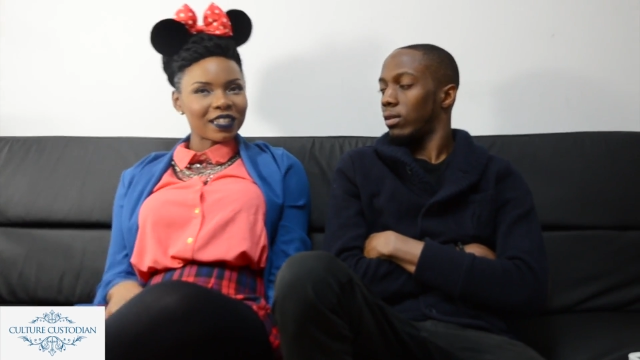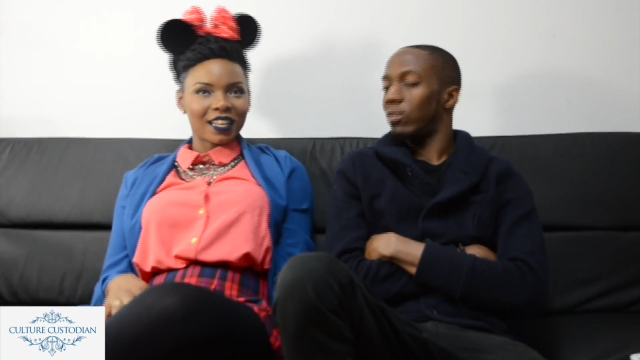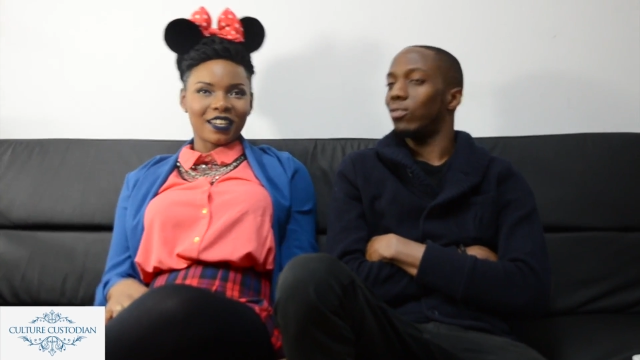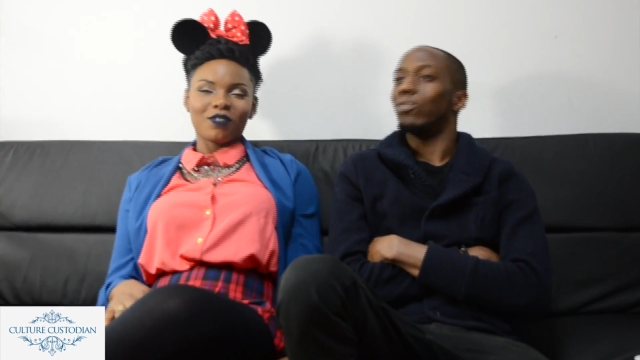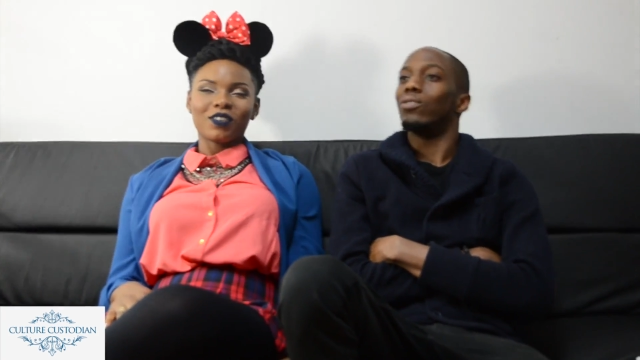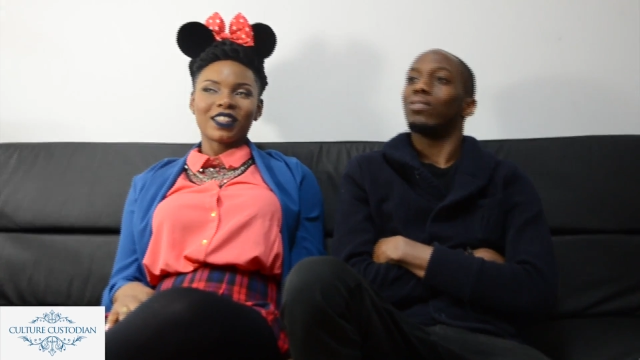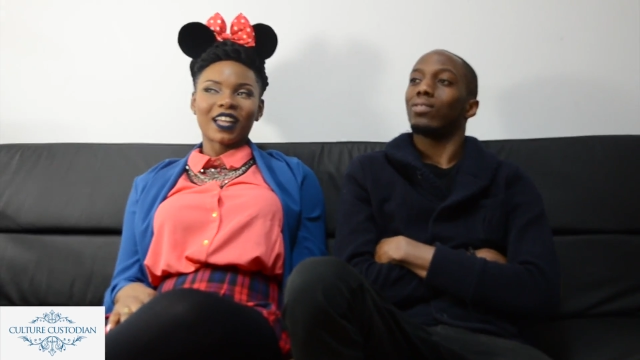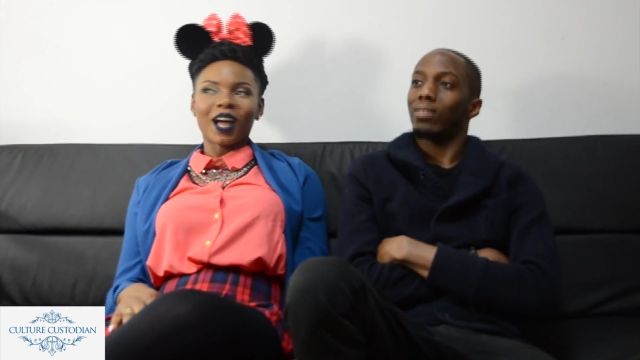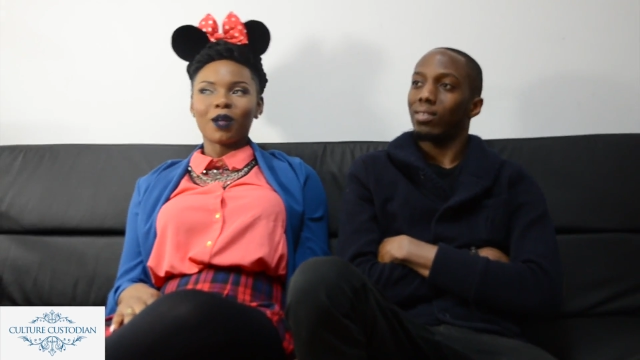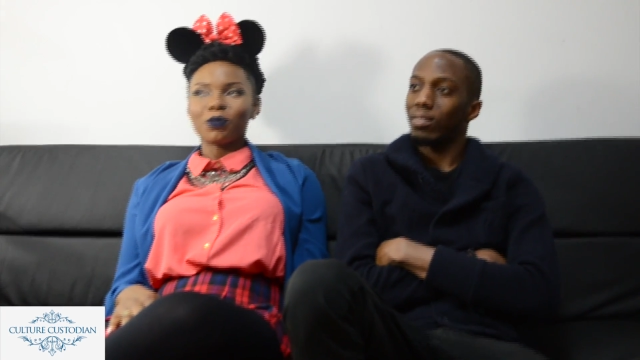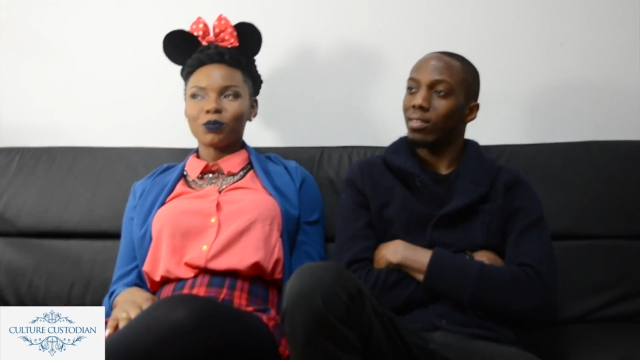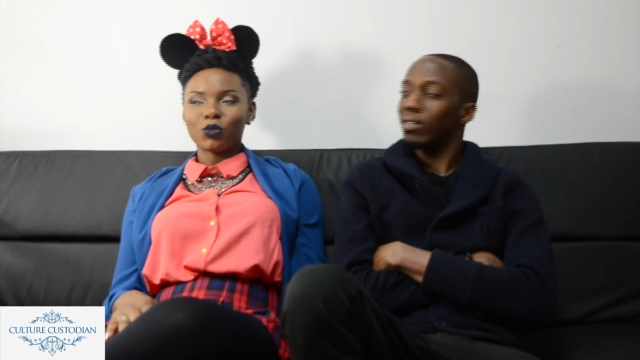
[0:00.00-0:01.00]
Speaker 1: And mm -hmm. when mm-hmm. the
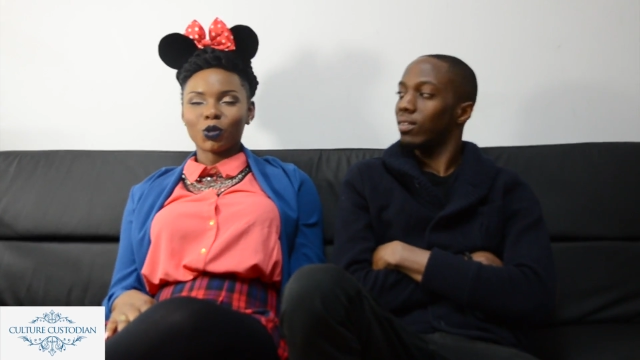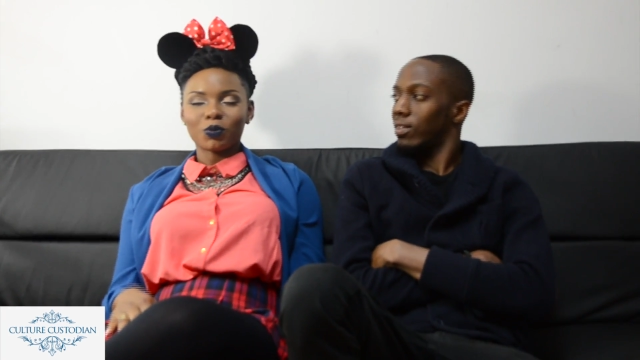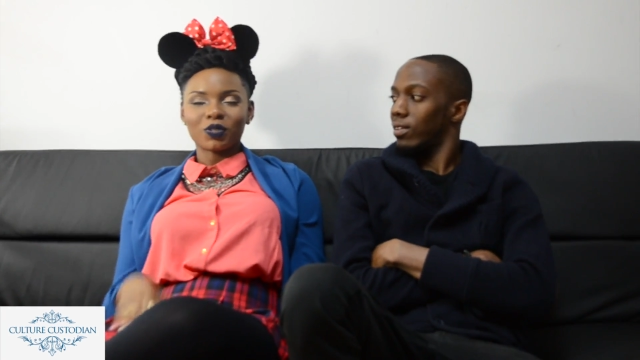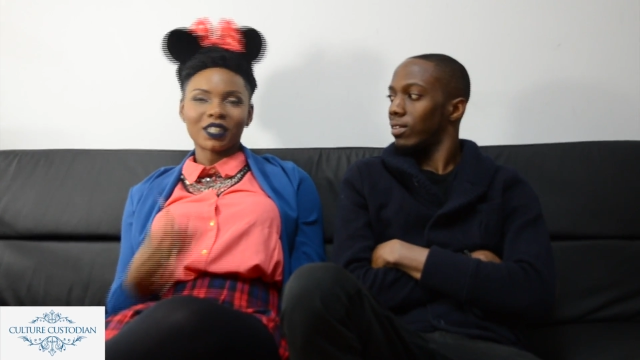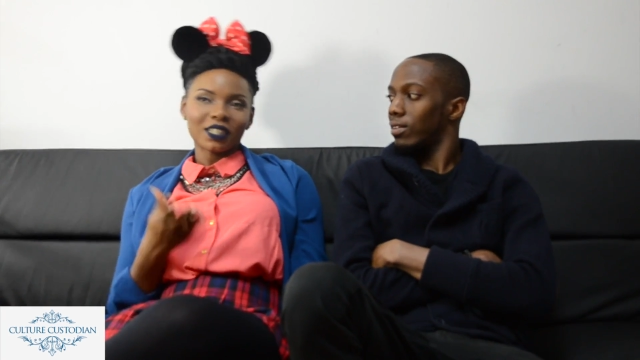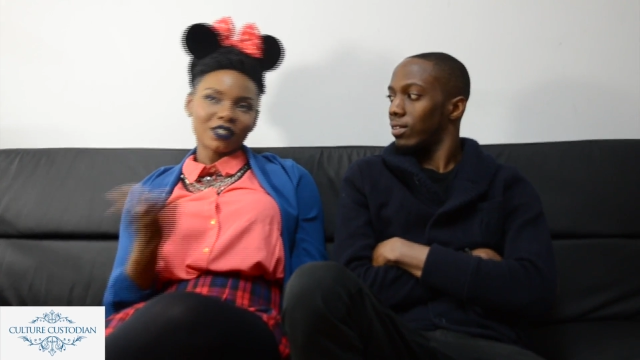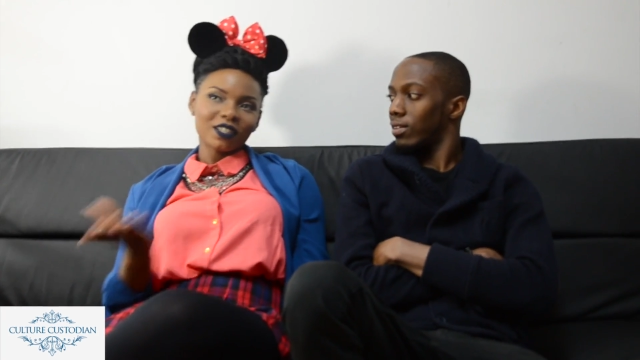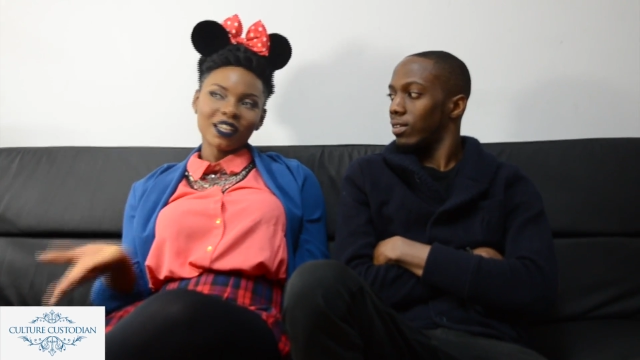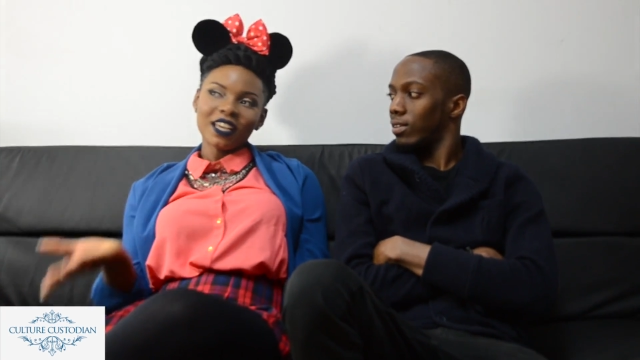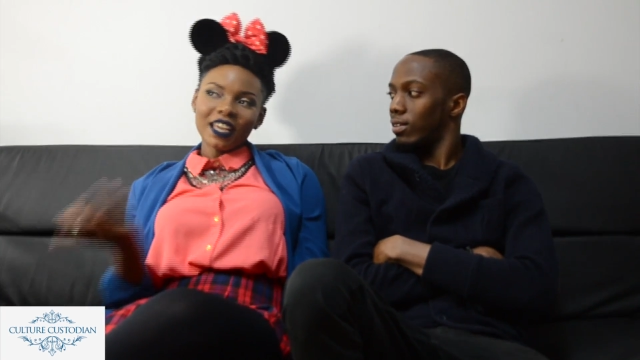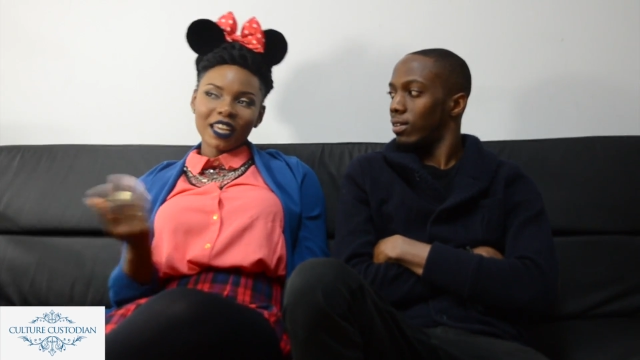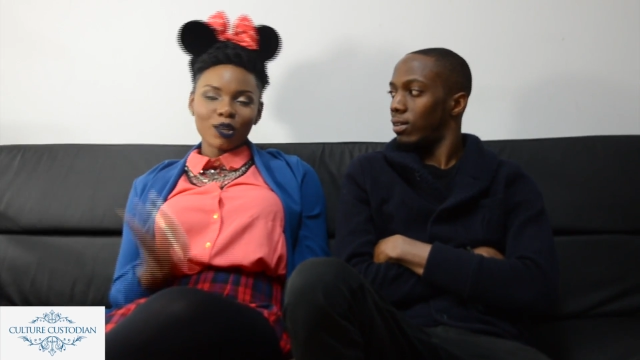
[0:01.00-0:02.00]
album drops,
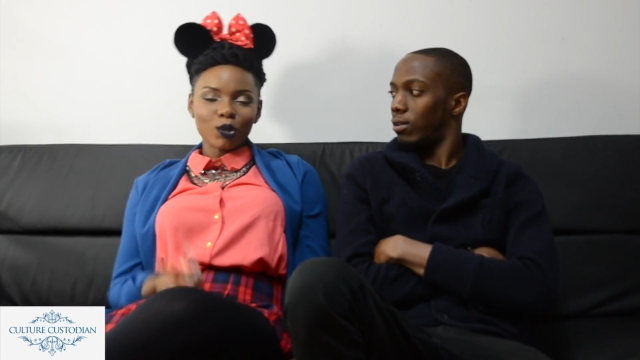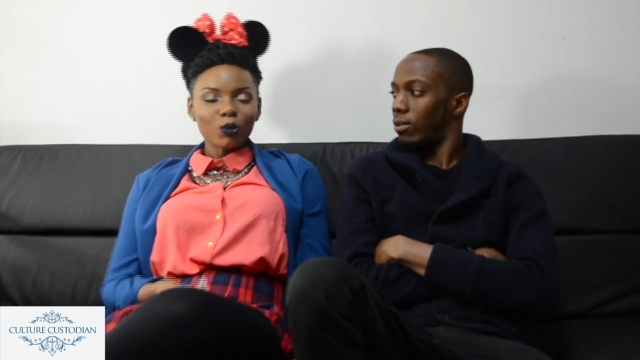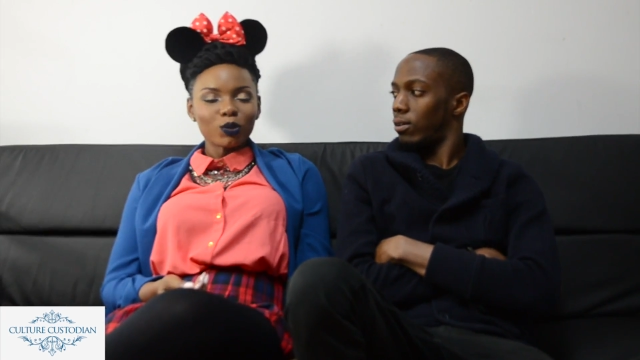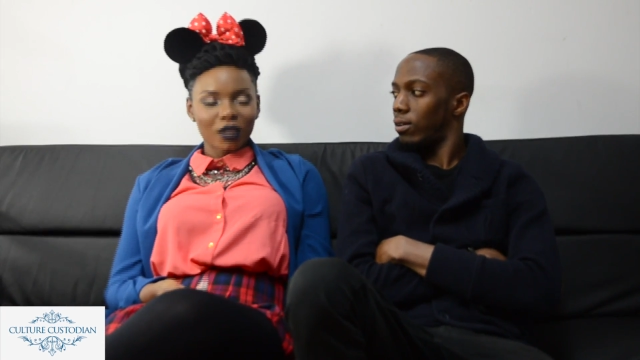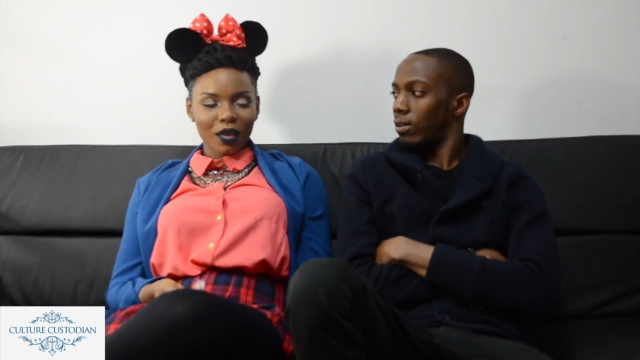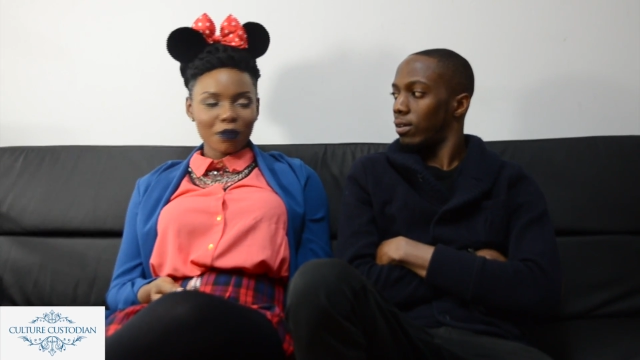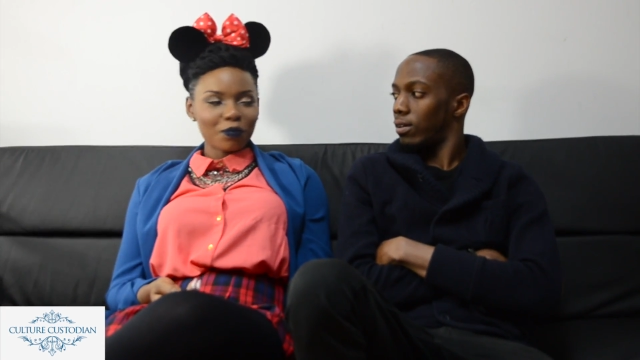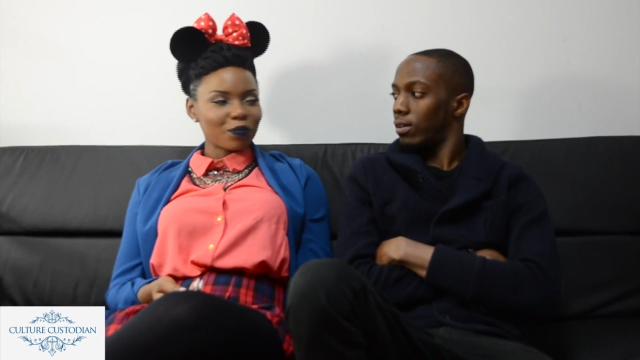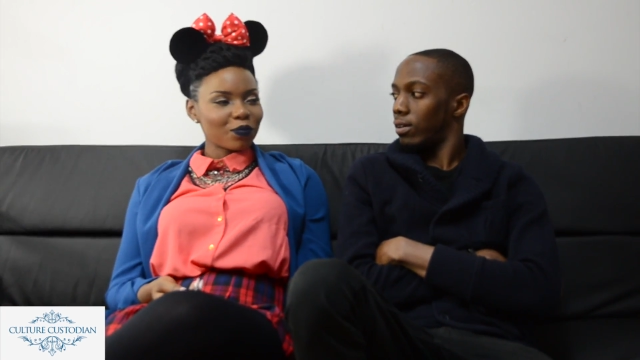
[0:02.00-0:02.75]
in no time,